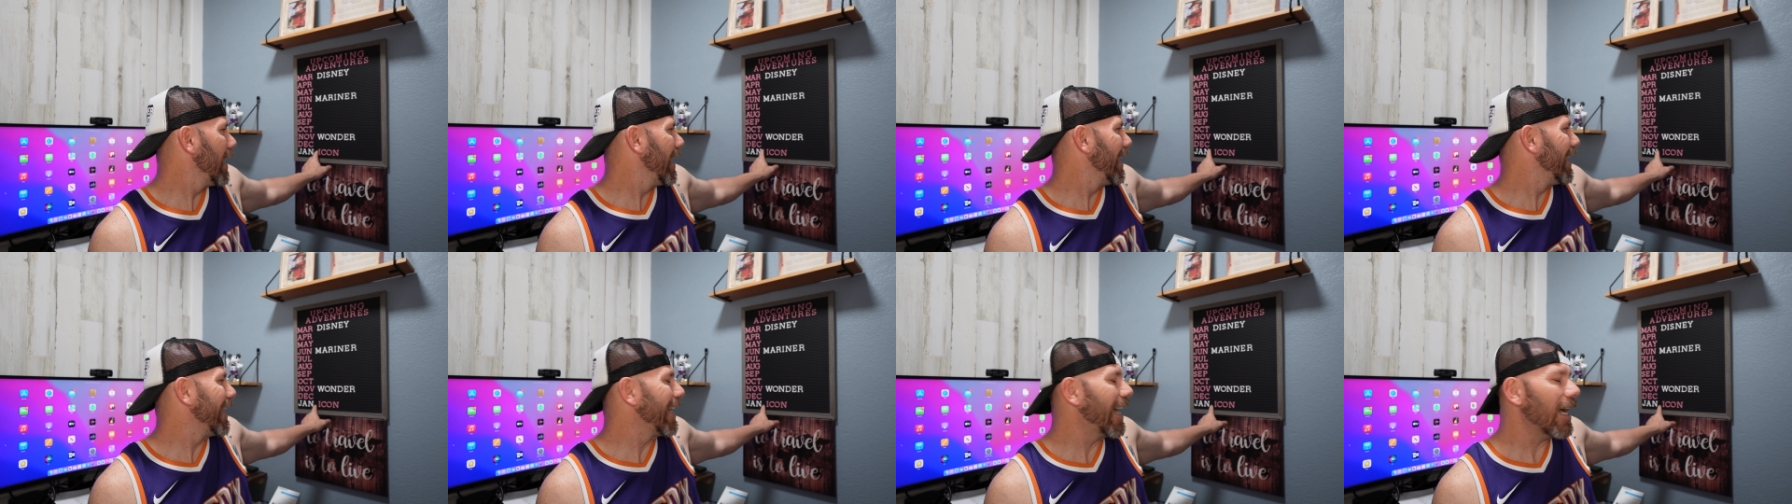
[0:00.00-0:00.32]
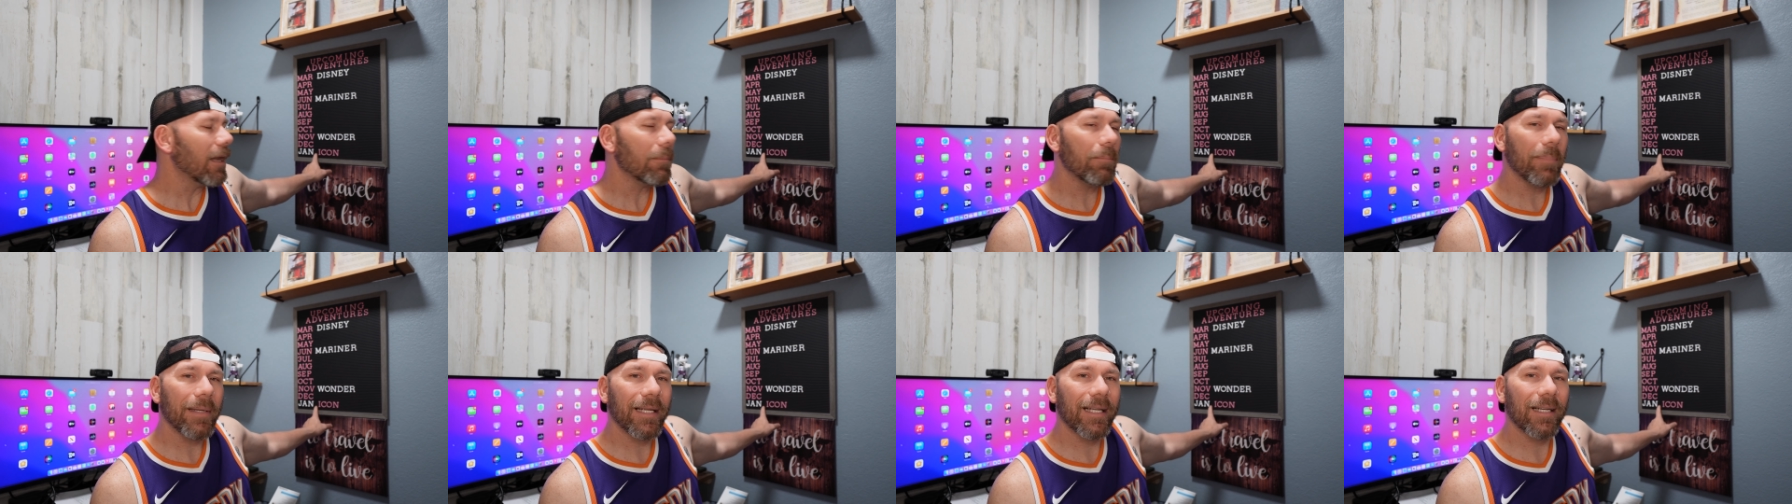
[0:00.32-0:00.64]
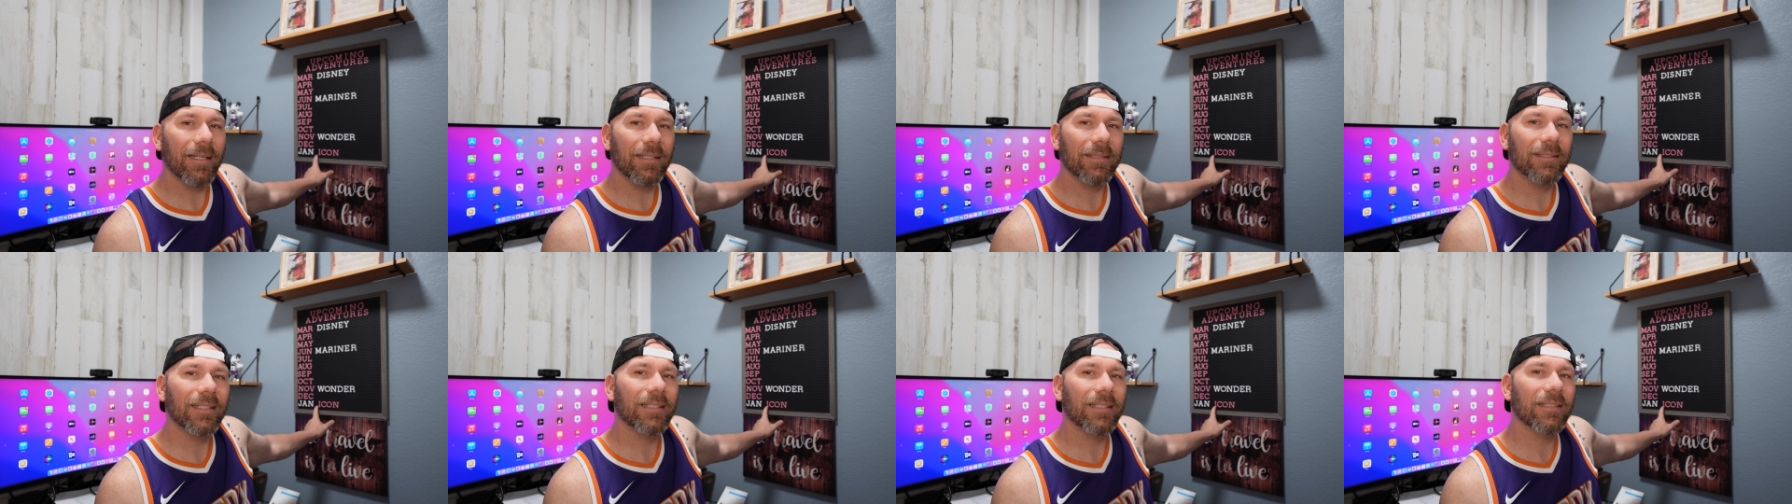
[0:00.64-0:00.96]
not
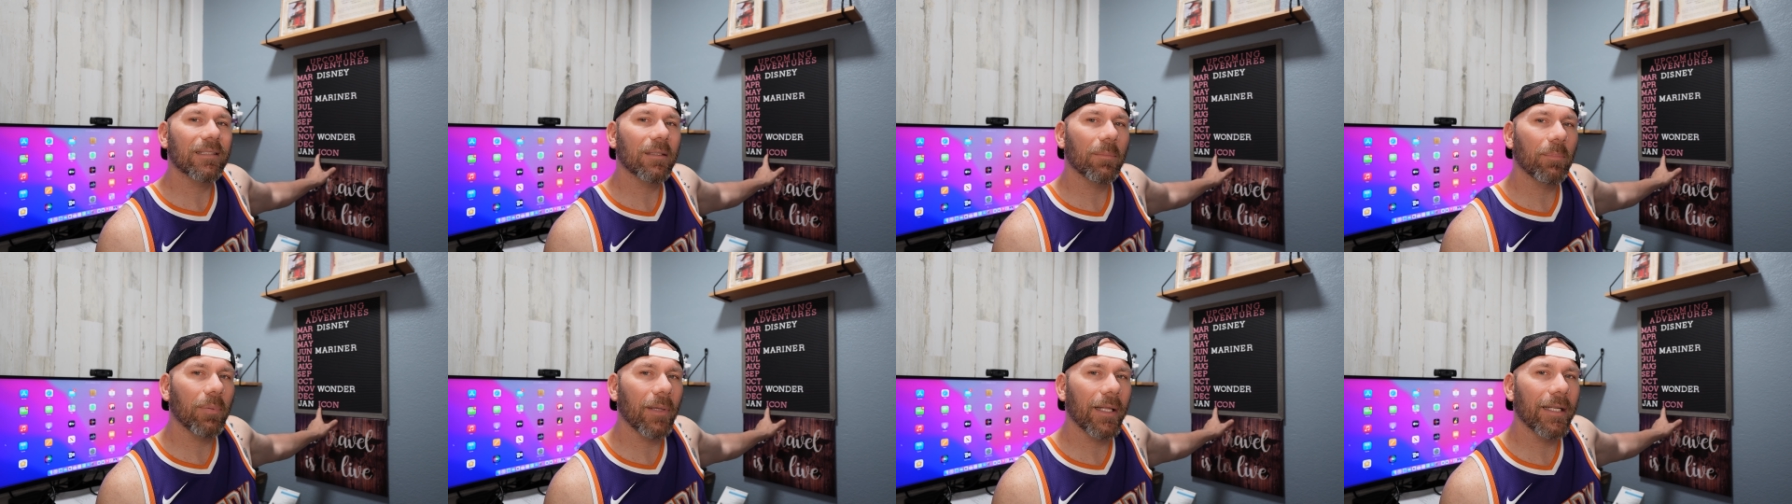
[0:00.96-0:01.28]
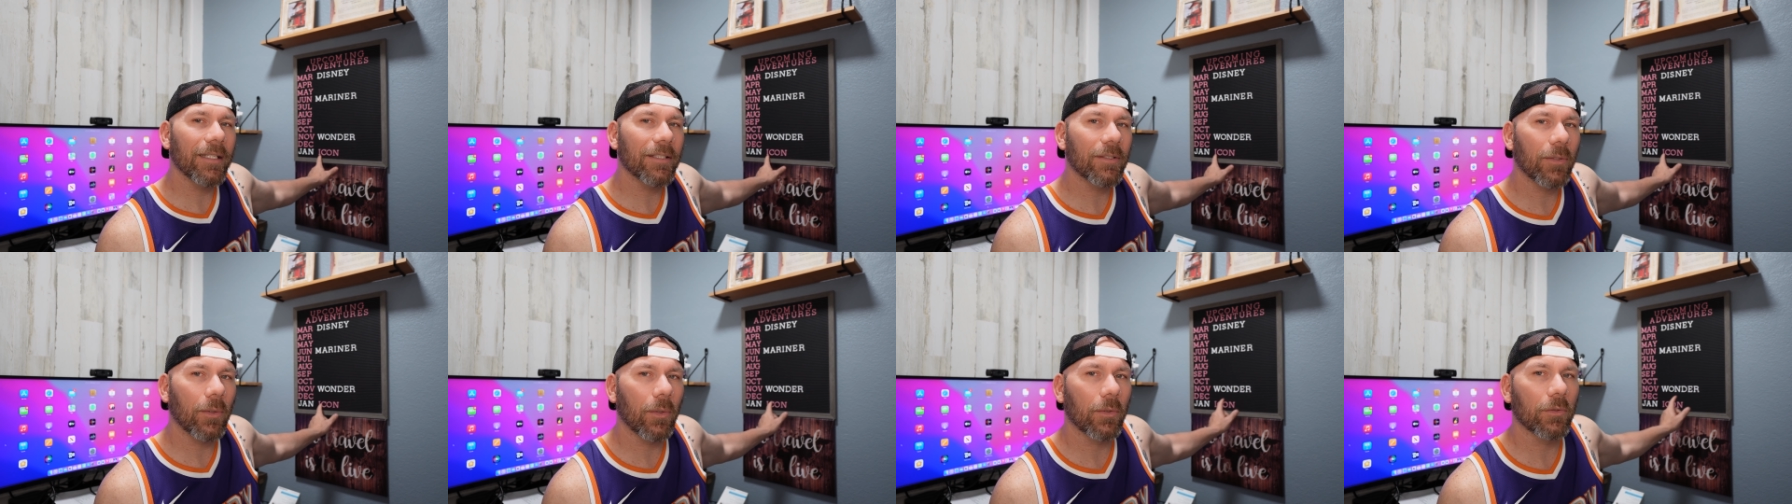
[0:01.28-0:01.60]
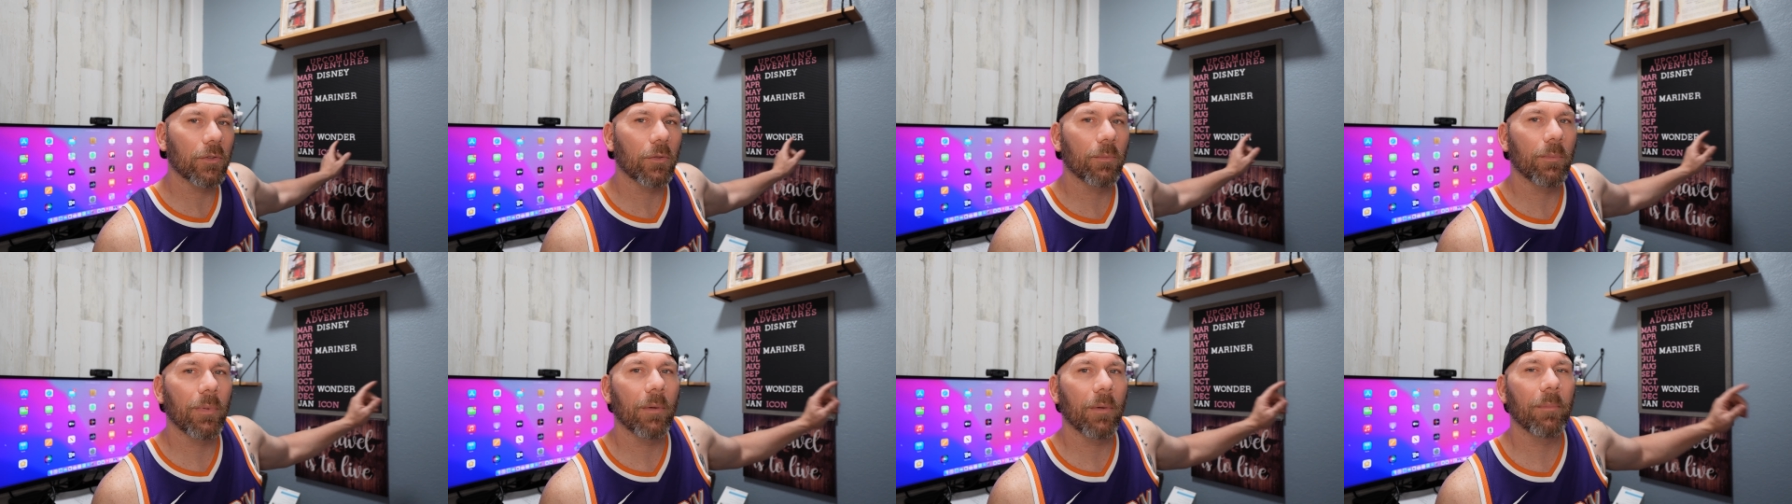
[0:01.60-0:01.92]
because it's a
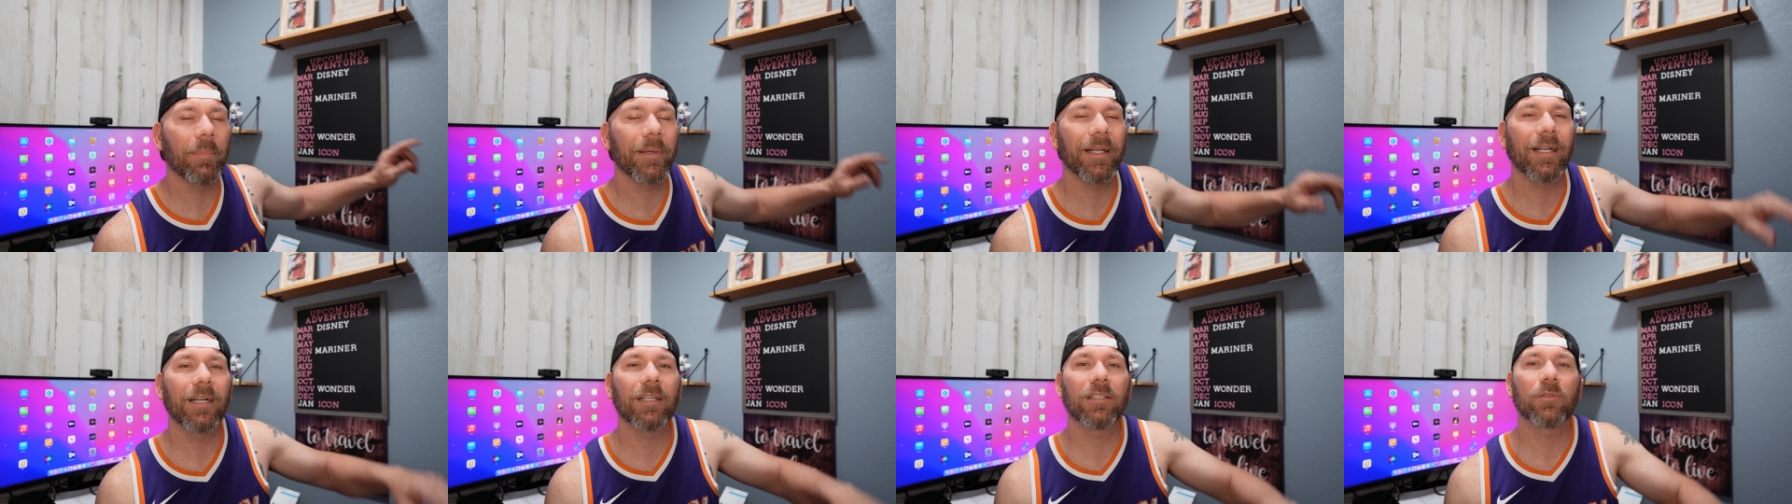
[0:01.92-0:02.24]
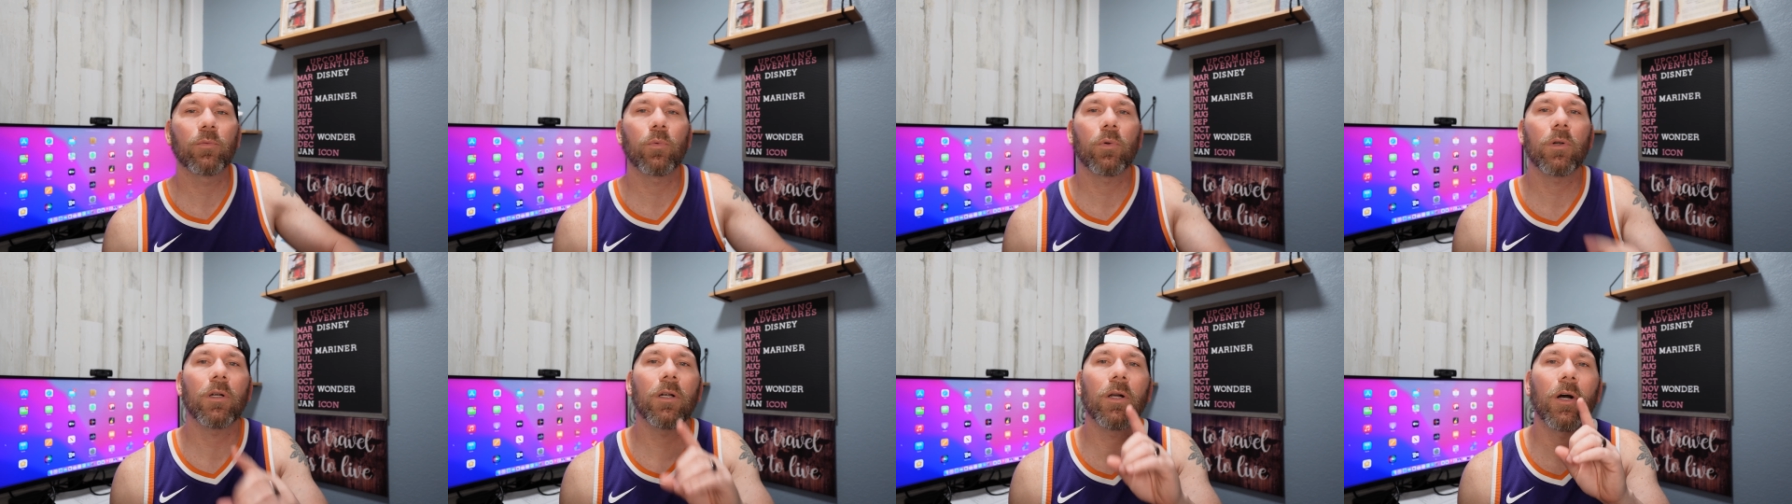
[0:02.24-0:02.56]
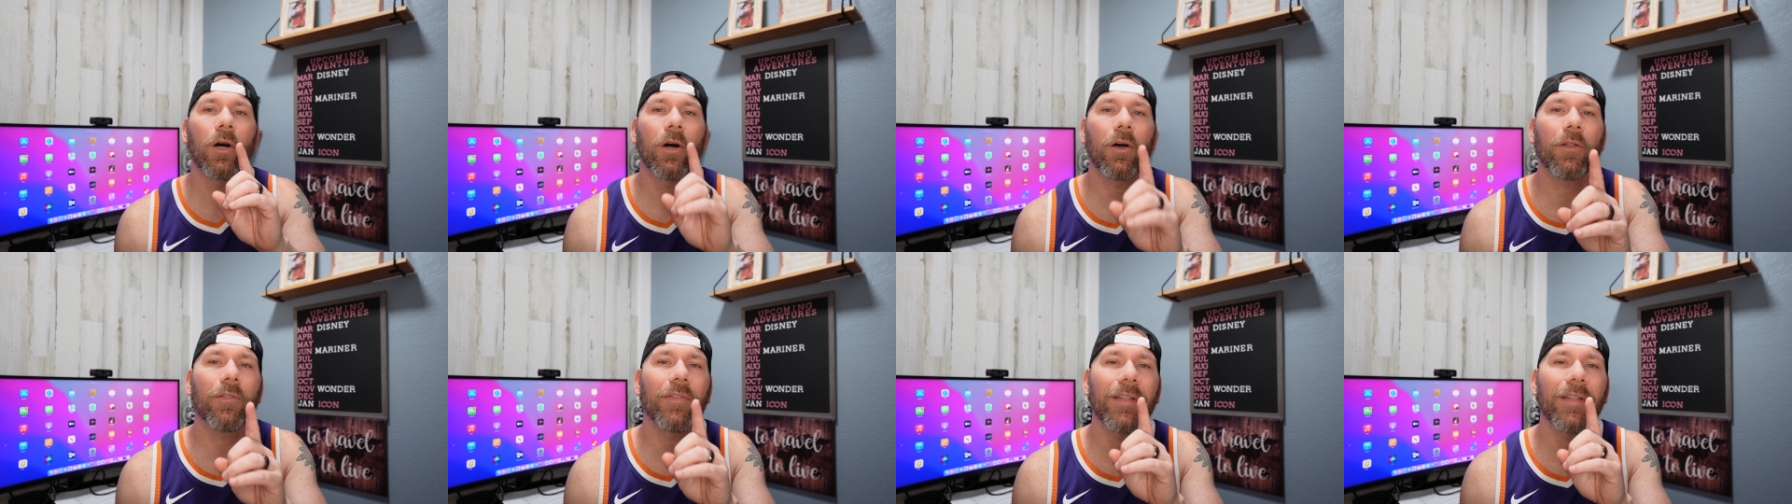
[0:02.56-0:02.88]
placeholder, but because we're
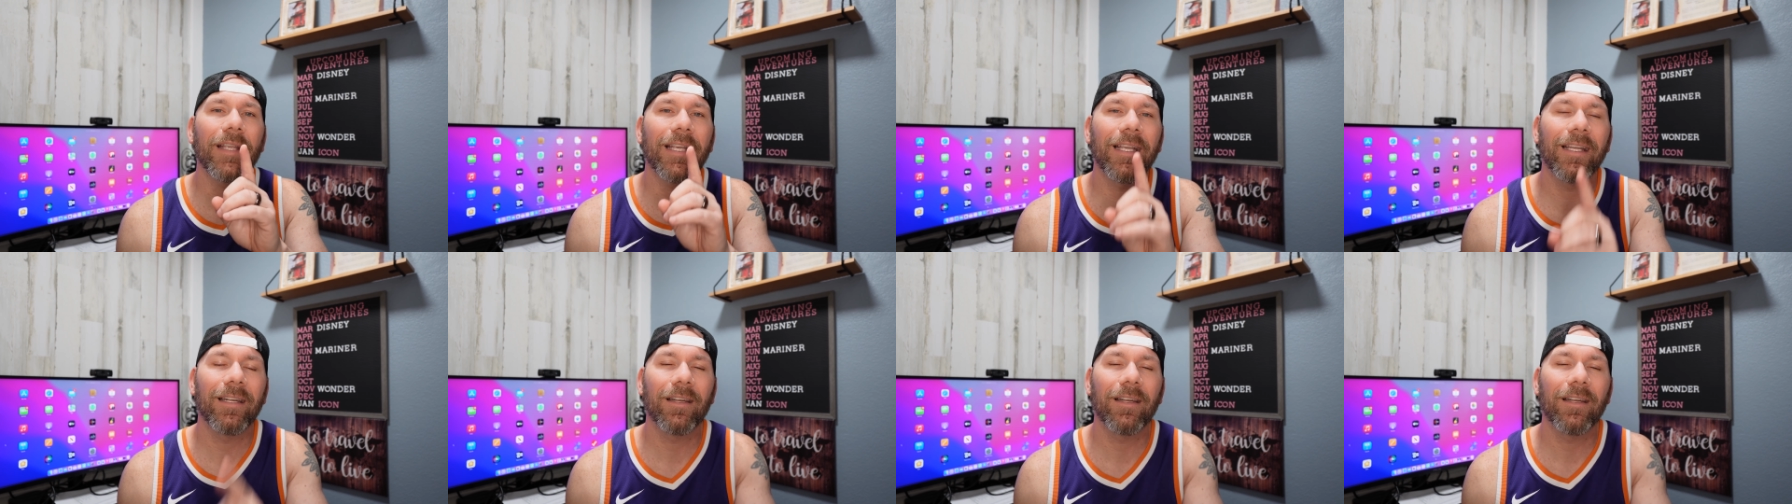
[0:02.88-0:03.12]
on the